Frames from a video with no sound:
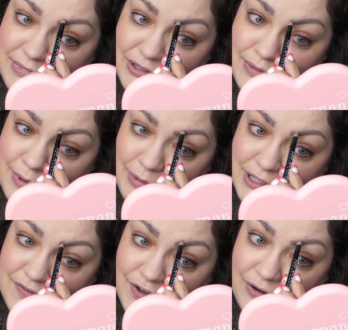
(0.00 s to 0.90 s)
most
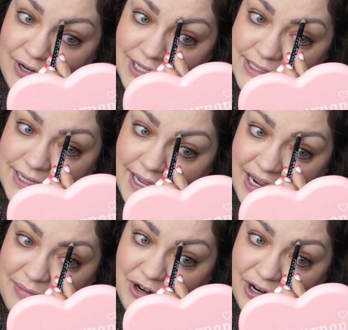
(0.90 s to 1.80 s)
people's phone has a
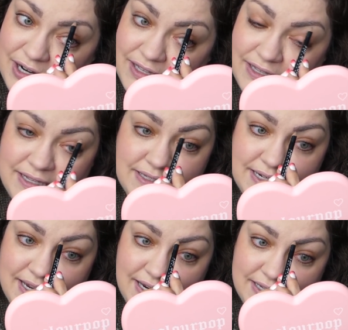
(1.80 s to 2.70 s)
camera on it these
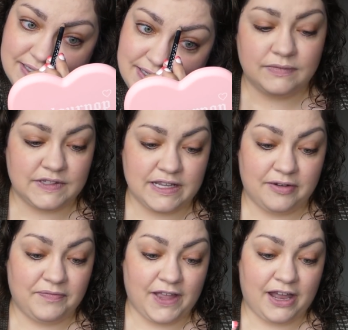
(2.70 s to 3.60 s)
days. So,
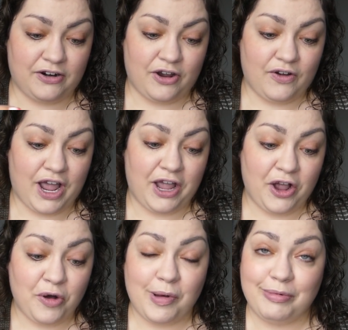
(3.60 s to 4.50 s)
I don't know. I
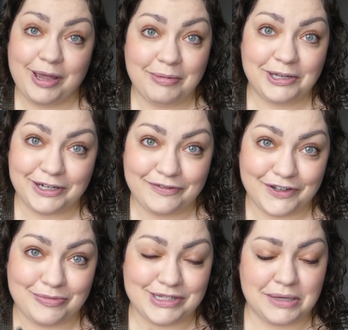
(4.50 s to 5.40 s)
hope I'll be able to
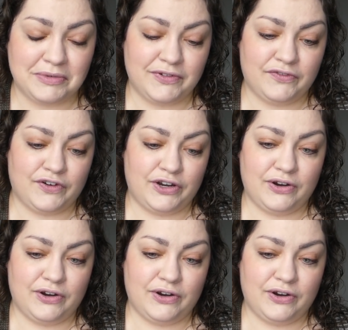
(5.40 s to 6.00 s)
film some of it for you